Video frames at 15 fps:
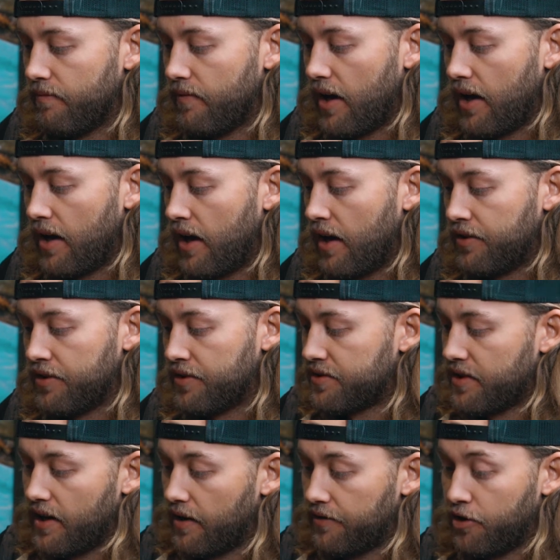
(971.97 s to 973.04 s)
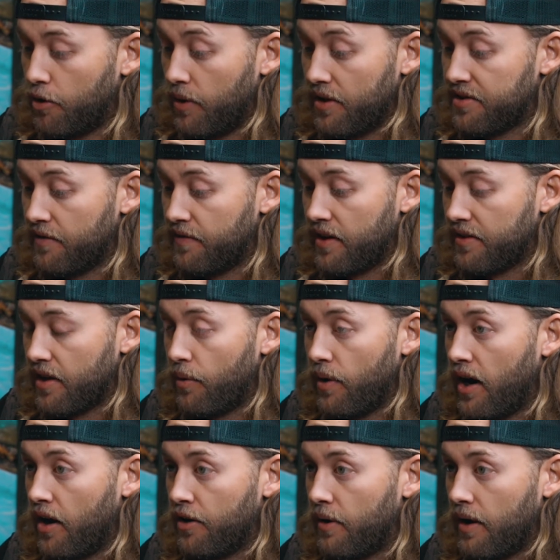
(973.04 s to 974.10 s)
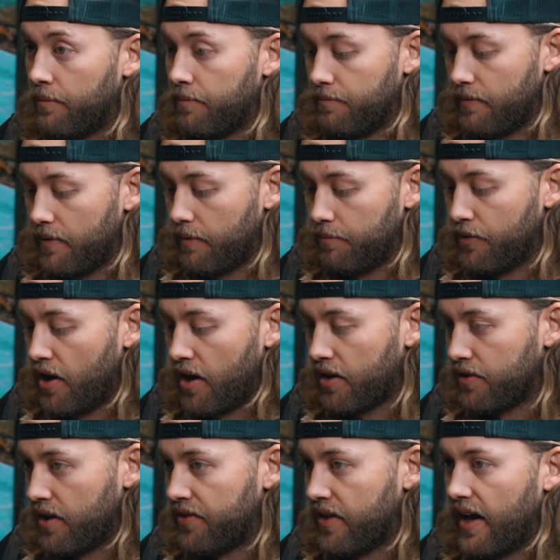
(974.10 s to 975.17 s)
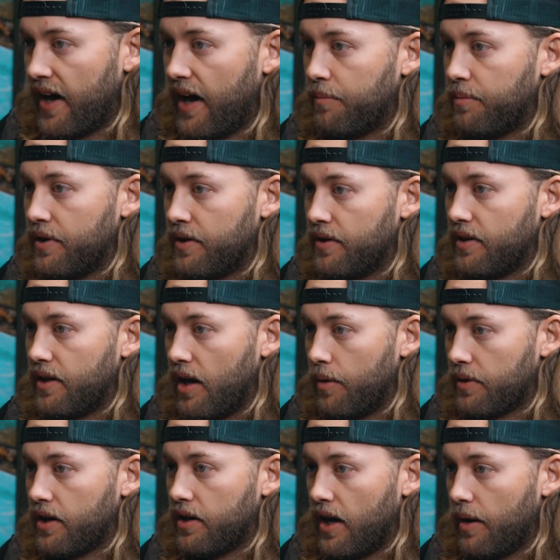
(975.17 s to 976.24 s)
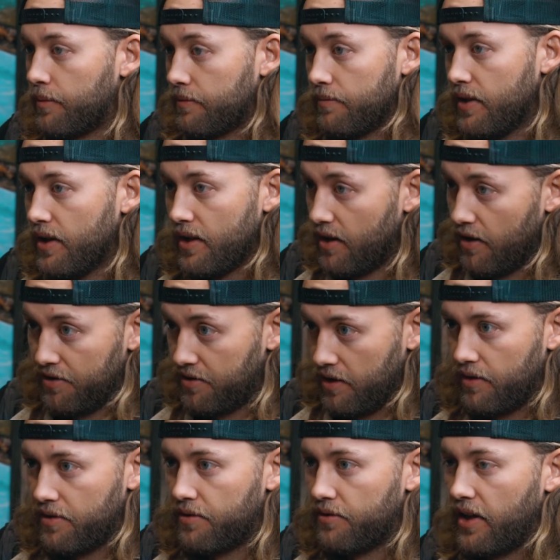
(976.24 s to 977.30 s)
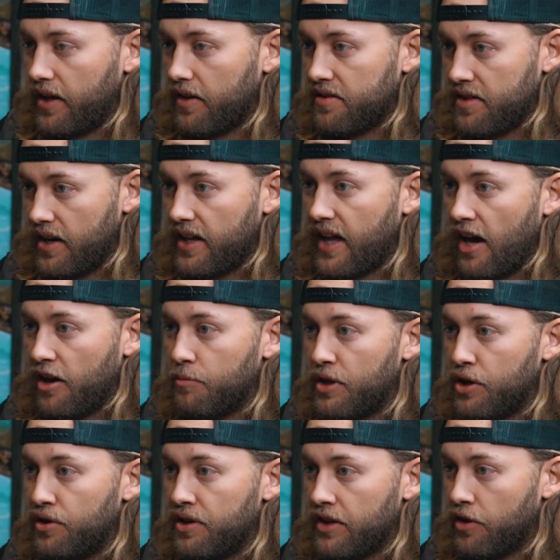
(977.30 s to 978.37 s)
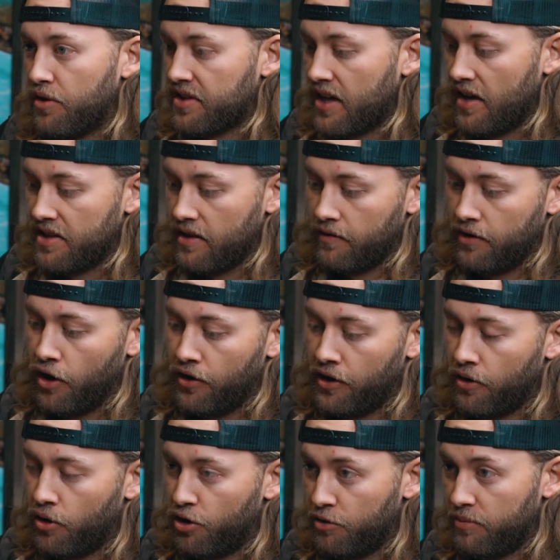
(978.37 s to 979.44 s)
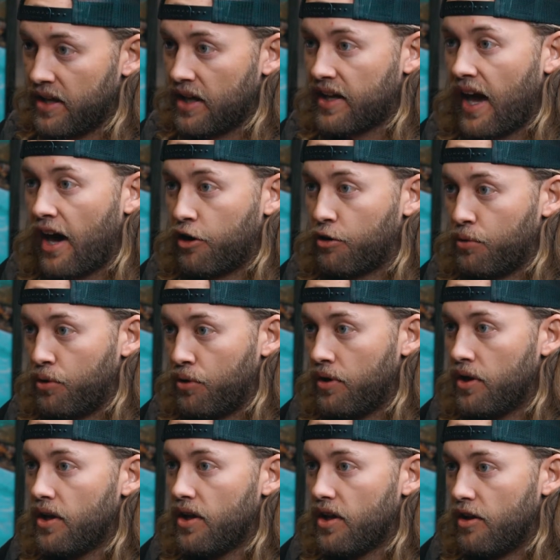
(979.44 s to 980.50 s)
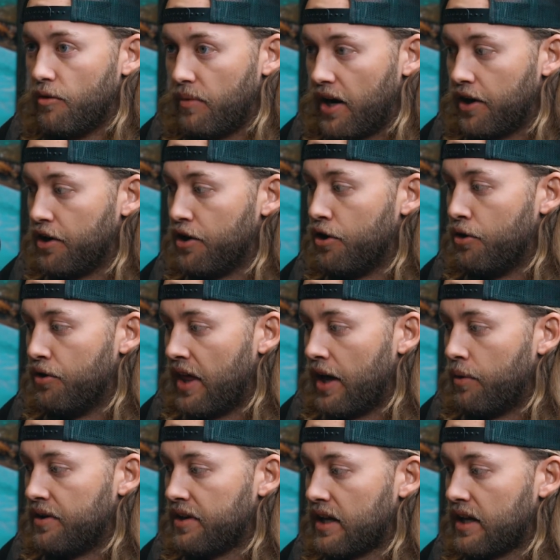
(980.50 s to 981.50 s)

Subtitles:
I told myself, I was like, wow, I'm not gonna let that happen. It's like you said, accountability. And those guys, even though they're holding me accountable, I knew they would